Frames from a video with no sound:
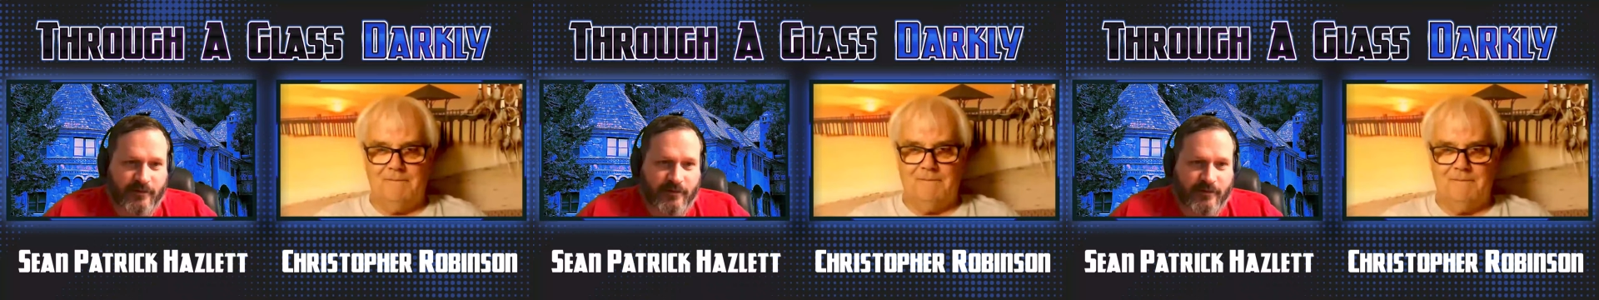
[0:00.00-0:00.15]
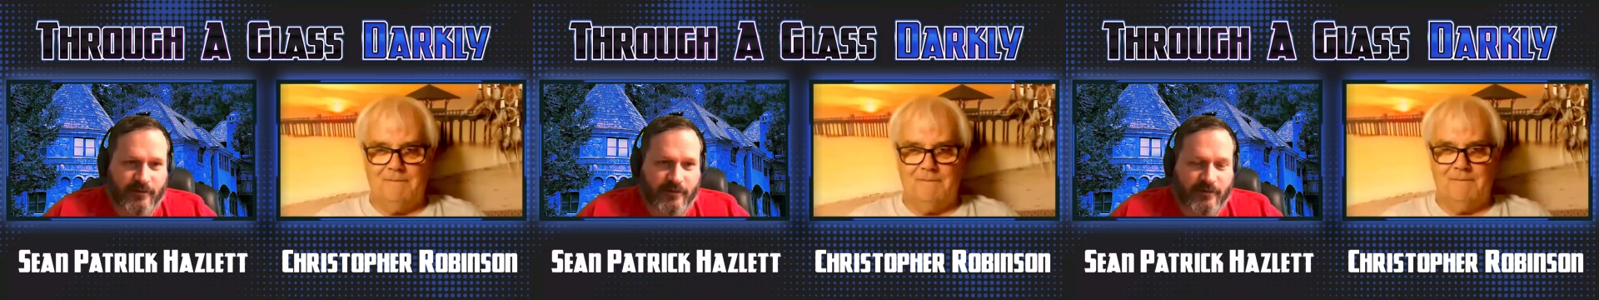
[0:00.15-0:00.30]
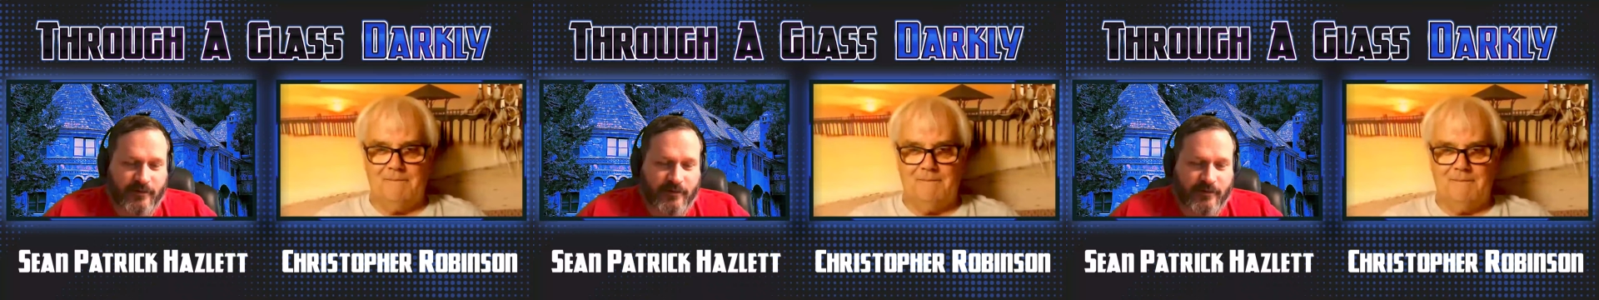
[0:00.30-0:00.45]

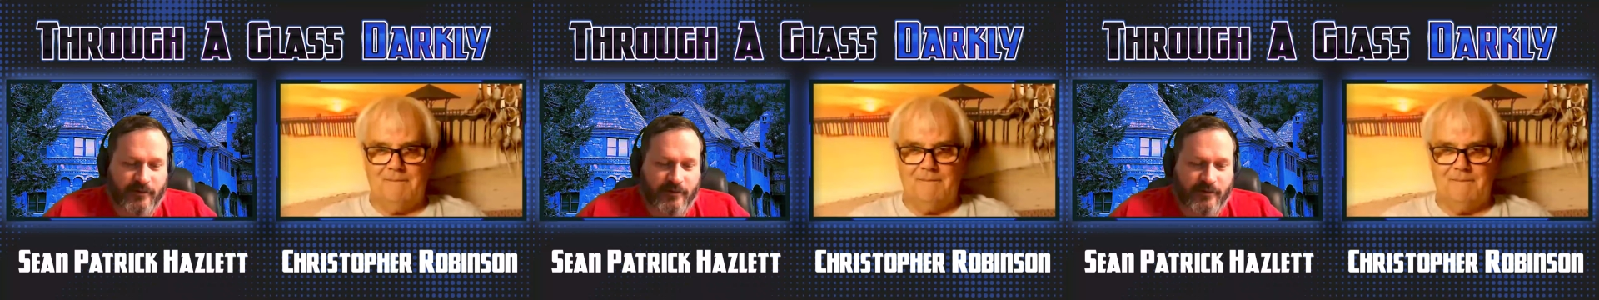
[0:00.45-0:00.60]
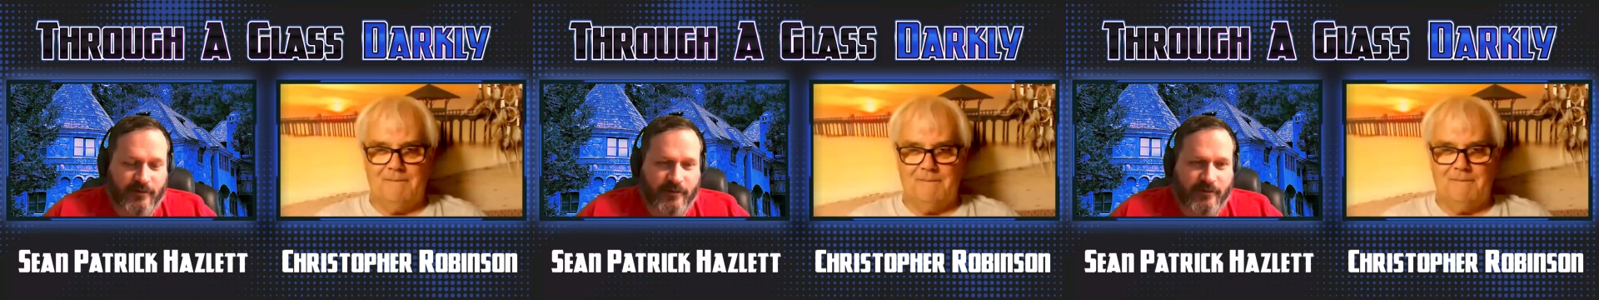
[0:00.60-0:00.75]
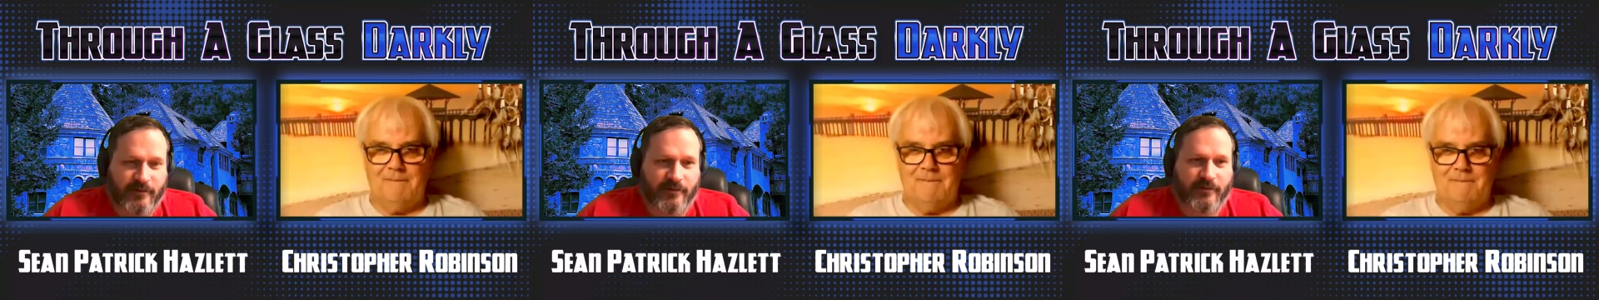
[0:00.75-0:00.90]

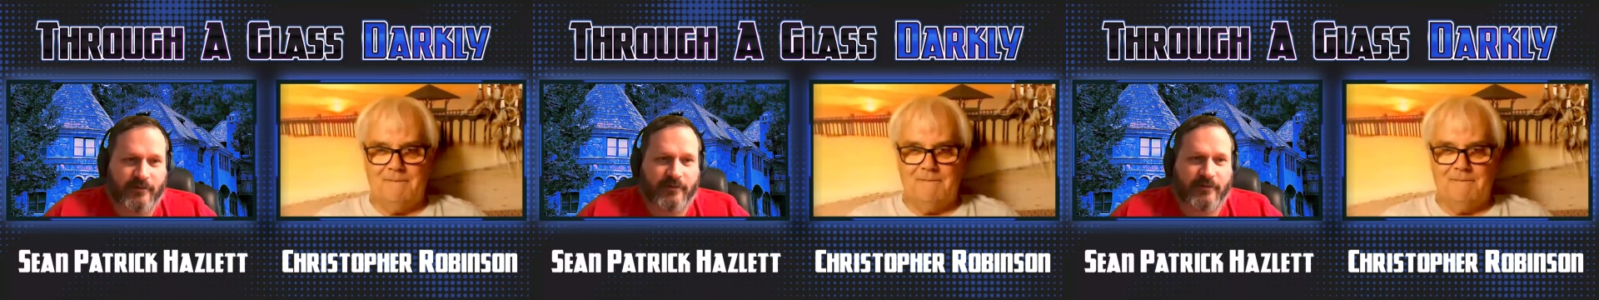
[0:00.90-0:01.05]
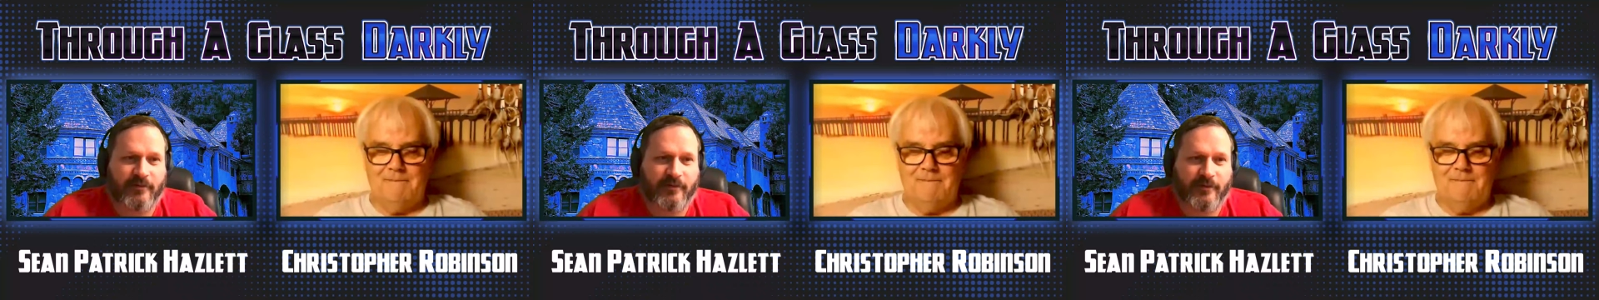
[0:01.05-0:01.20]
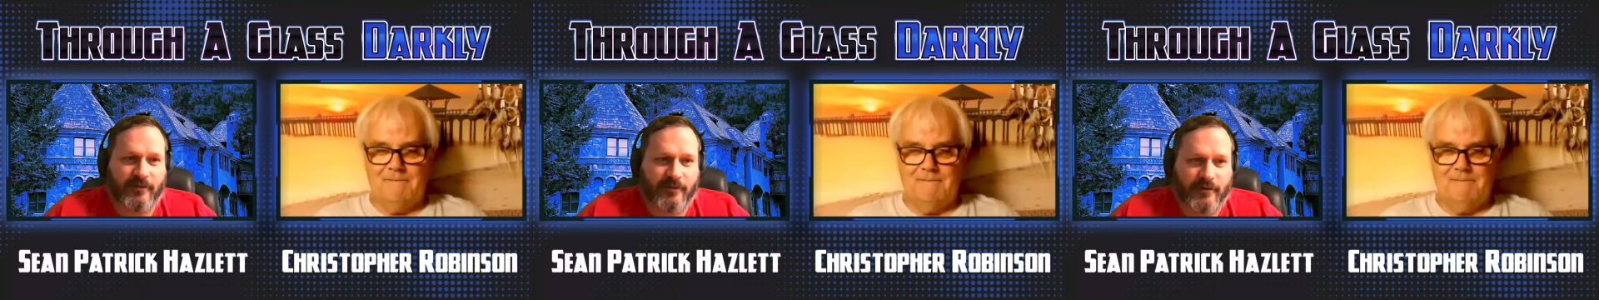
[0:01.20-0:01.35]

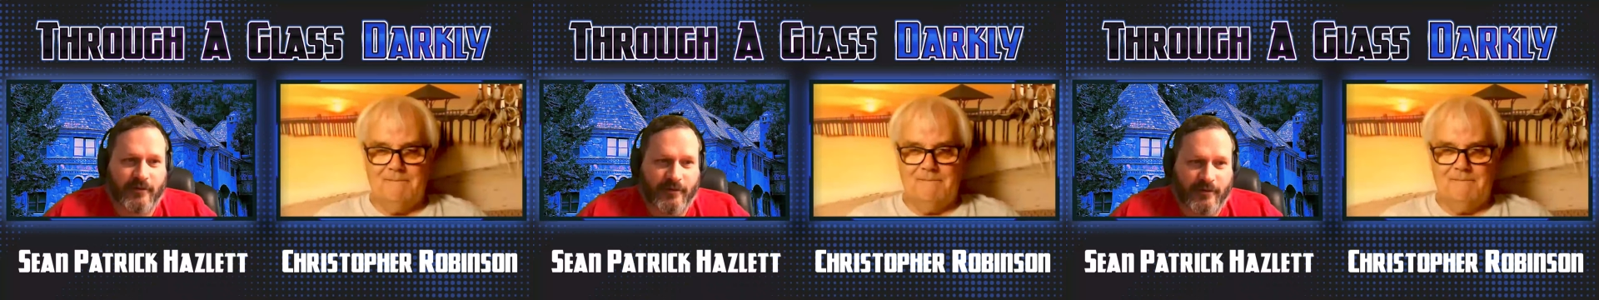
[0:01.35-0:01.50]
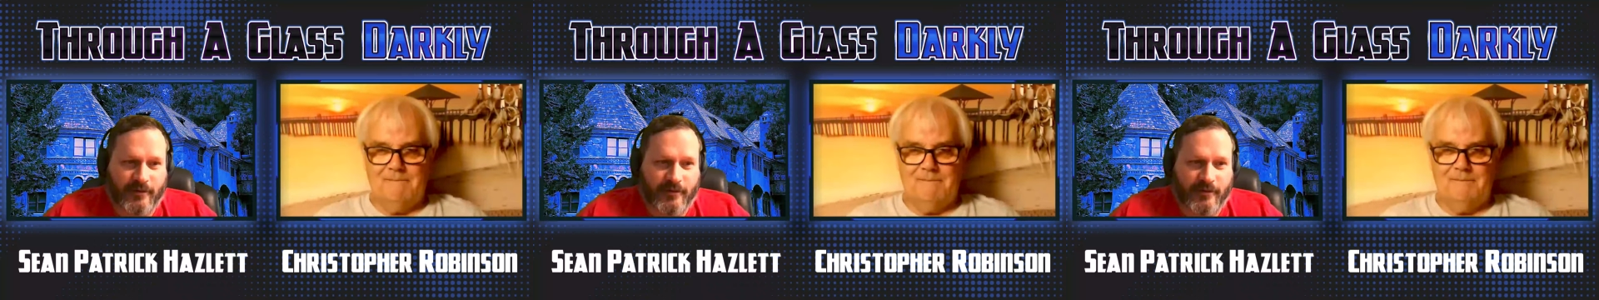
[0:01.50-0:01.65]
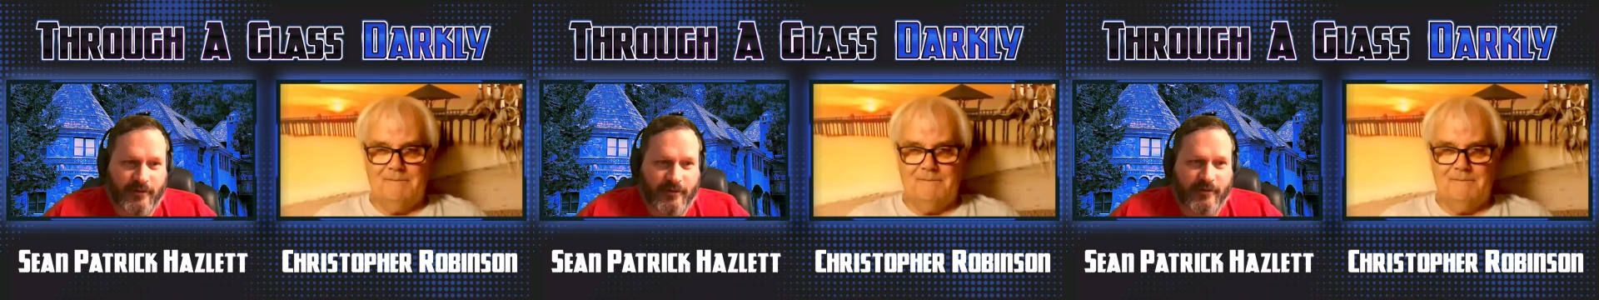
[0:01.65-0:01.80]

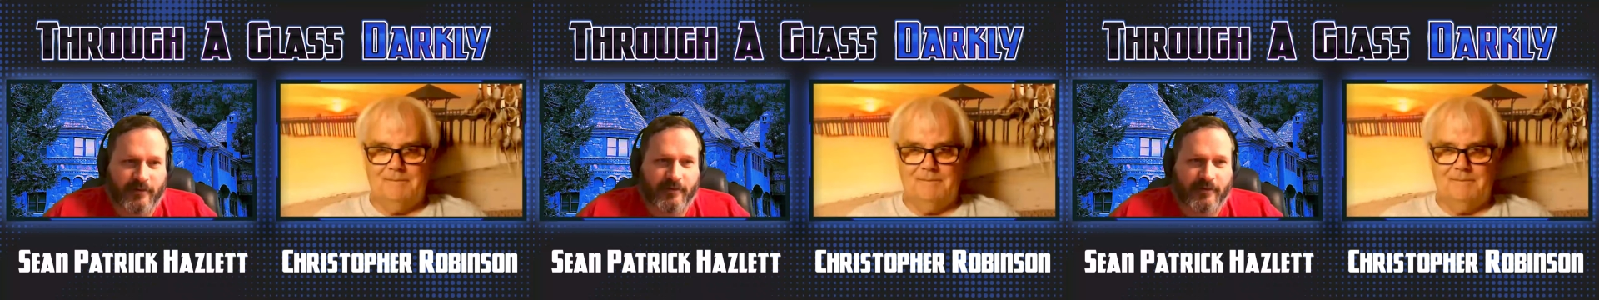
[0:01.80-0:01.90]
(silence)